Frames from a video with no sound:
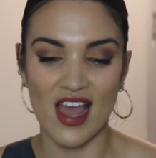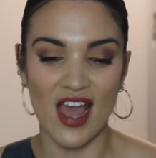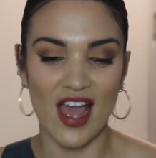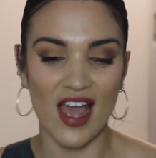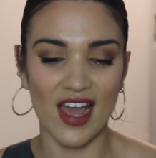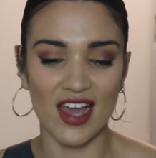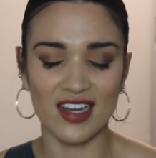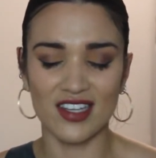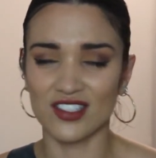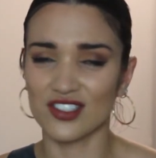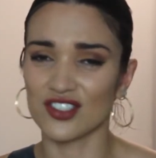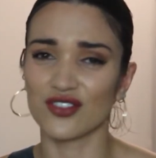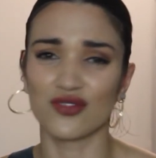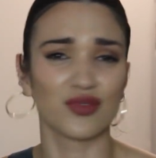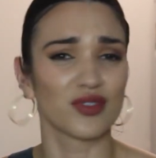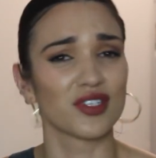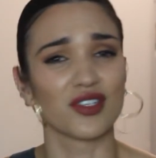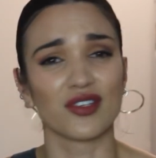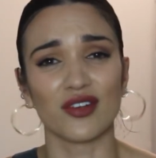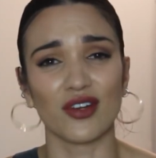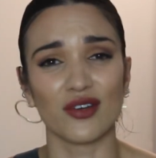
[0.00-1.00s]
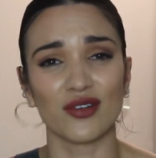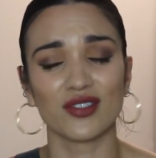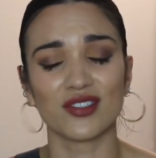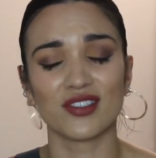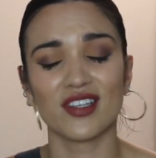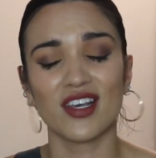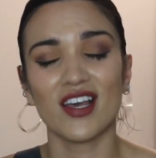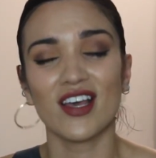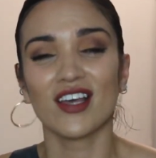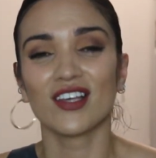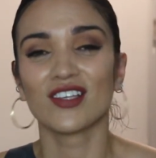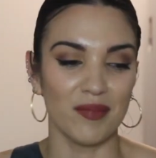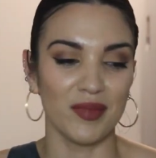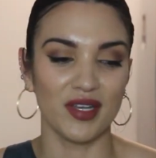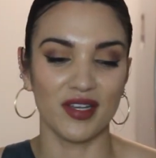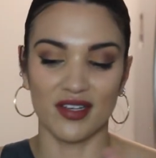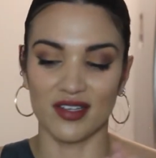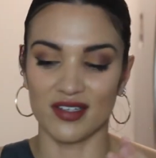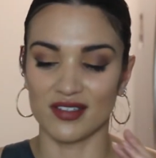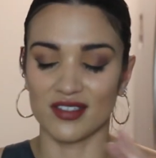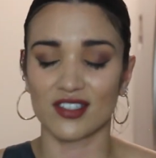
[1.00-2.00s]
and it's just really gross
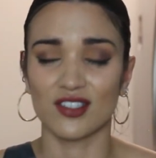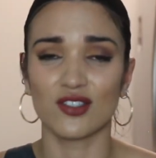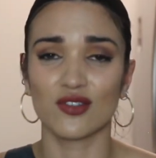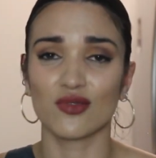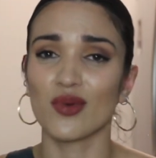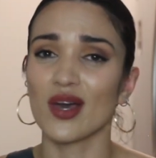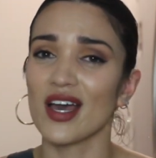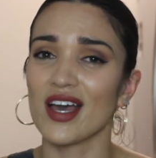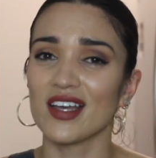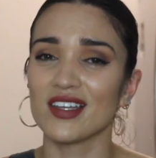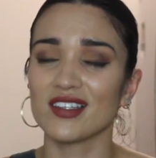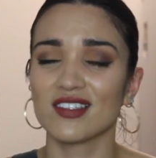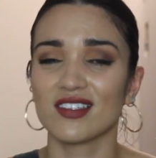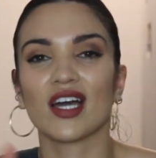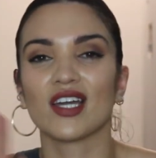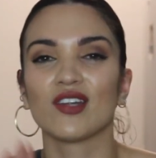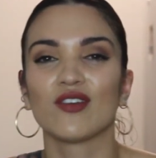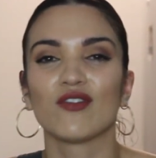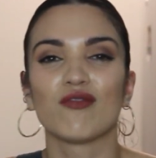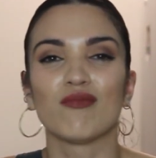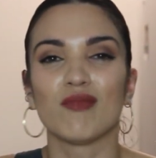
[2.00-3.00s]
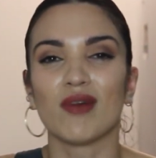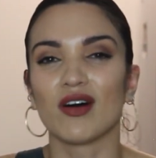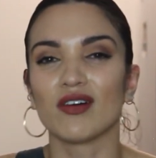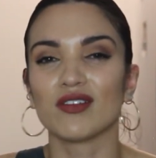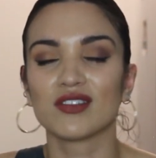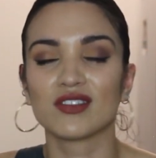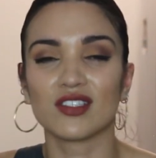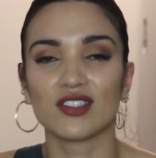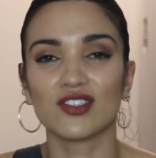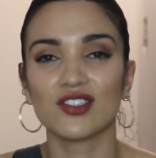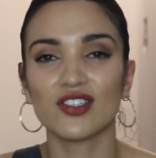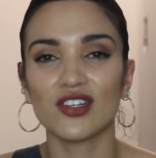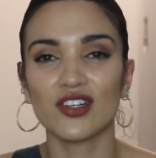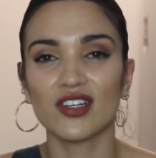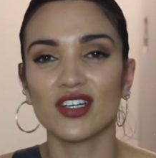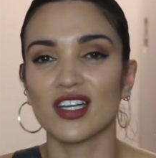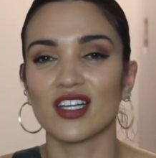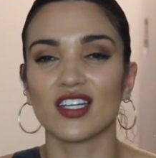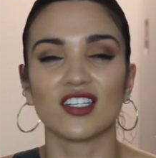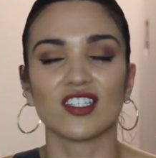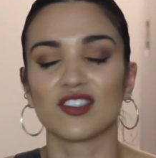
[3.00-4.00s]
because the sweat kind of melts the dirt
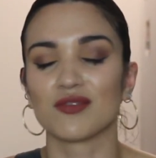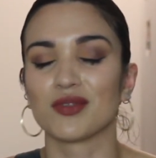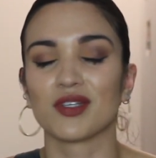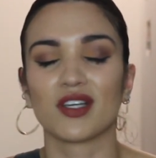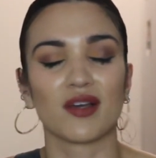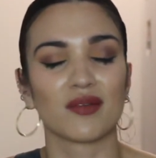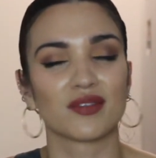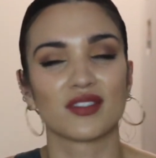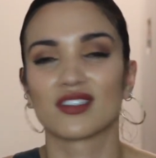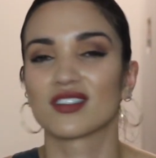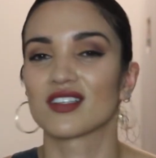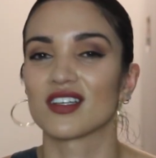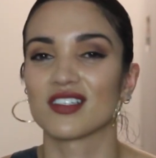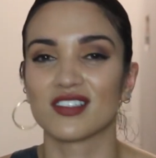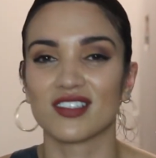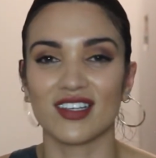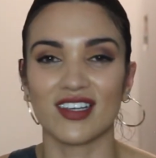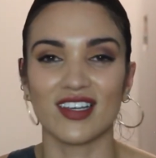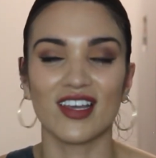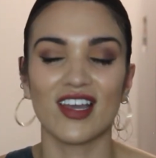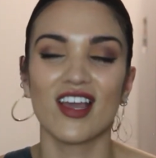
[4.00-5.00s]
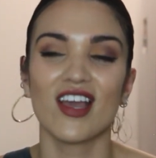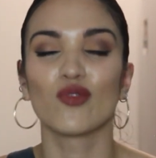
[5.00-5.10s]
and it just becomes disgusting.